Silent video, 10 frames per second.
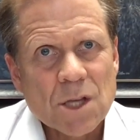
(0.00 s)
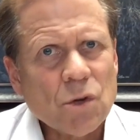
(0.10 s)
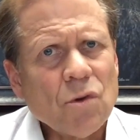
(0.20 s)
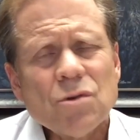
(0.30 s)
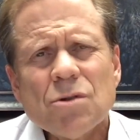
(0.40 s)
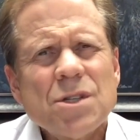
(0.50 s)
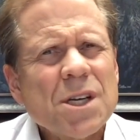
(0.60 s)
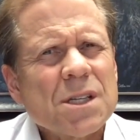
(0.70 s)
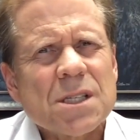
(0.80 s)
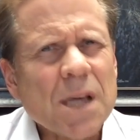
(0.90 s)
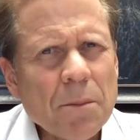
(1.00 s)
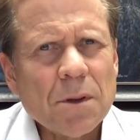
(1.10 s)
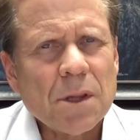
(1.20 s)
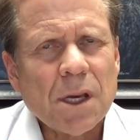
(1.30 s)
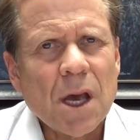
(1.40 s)
So those are just some
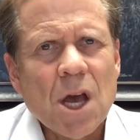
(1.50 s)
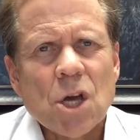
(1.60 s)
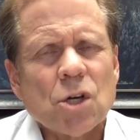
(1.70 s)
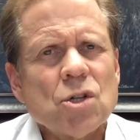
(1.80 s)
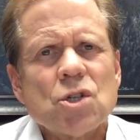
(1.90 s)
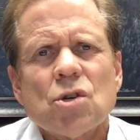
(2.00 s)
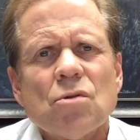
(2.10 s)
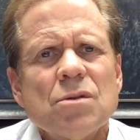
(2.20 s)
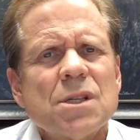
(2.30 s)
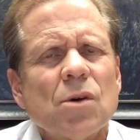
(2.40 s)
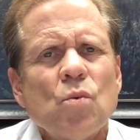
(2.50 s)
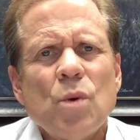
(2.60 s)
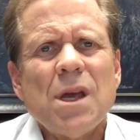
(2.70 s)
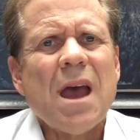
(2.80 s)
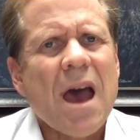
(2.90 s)
of the concerns that
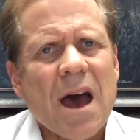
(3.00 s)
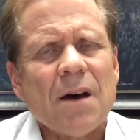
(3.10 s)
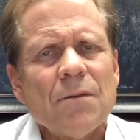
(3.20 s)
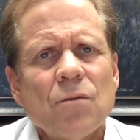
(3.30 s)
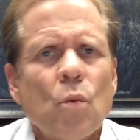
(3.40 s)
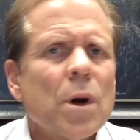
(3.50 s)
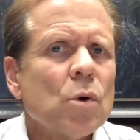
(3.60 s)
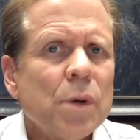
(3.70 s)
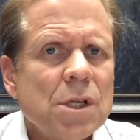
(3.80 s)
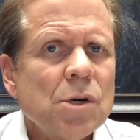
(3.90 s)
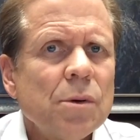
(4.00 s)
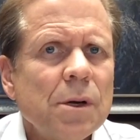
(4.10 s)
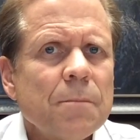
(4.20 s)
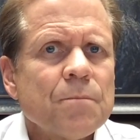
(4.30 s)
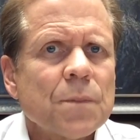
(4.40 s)
we have. What are we
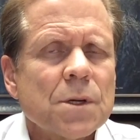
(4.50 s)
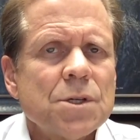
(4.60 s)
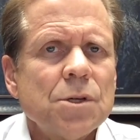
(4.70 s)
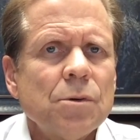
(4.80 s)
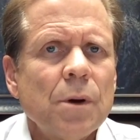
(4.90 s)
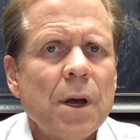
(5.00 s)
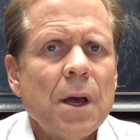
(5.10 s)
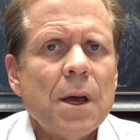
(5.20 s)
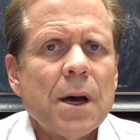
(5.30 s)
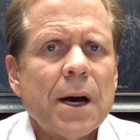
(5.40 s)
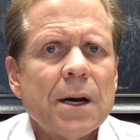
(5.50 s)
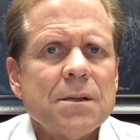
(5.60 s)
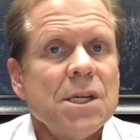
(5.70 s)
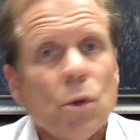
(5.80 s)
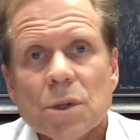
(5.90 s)
doing to
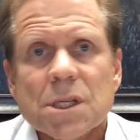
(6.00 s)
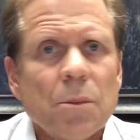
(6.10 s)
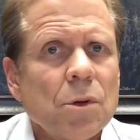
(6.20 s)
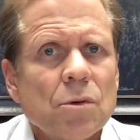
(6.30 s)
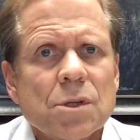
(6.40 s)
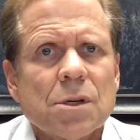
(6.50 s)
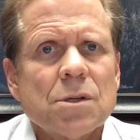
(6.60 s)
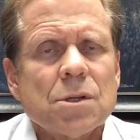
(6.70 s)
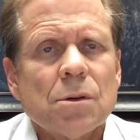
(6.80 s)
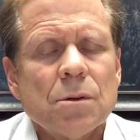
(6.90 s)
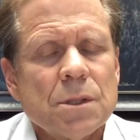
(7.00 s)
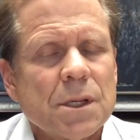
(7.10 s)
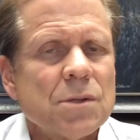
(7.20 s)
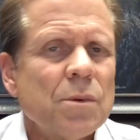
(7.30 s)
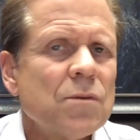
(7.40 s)
deal with some of those
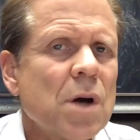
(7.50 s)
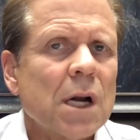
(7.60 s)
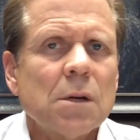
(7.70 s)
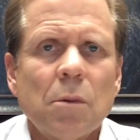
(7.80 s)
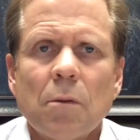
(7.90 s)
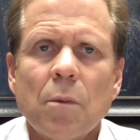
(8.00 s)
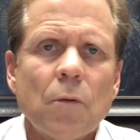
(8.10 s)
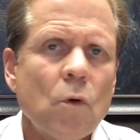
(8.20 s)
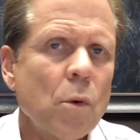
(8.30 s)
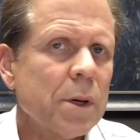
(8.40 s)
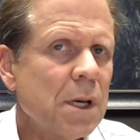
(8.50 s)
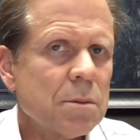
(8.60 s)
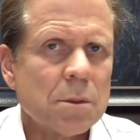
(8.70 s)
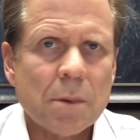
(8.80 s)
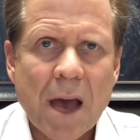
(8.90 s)
concerns? As we've talked about before, we
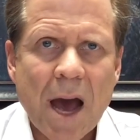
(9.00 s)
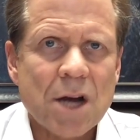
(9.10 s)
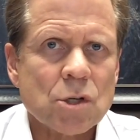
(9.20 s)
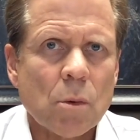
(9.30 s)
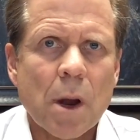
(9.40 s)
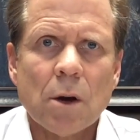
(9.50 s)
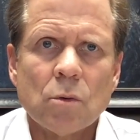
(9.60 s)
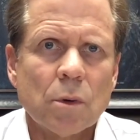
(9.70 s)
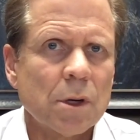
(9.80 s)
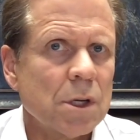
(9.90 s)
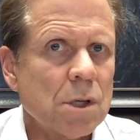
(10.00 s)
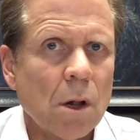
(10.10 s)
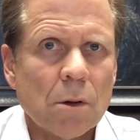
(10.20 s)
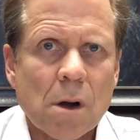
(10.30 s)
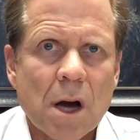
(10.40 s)
keep some cash around. We're going to
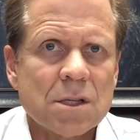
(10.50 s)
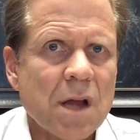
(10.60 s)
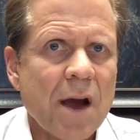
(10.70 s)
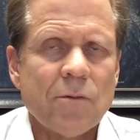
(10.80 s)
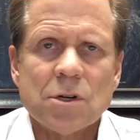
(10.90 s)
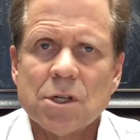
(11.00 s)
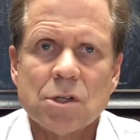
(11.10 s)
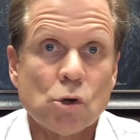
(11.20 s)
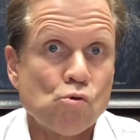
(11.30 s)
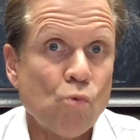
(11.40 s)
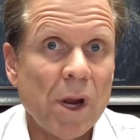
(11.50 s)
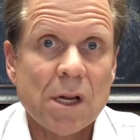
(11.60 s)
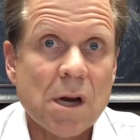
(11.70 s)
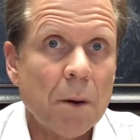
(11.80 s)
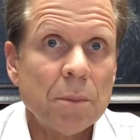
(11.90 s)
dollar cost average into
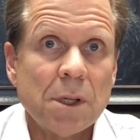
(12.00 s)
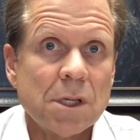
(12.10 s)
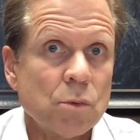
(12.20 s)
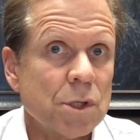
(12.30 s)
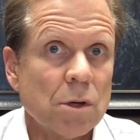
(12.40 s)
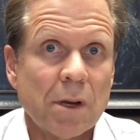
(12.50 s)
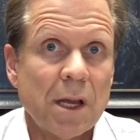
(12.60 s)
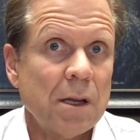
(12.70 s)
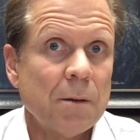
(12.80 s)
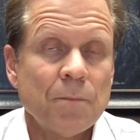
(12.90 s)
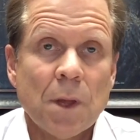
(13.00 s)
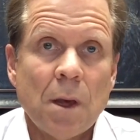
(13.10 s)
great companies, which are getting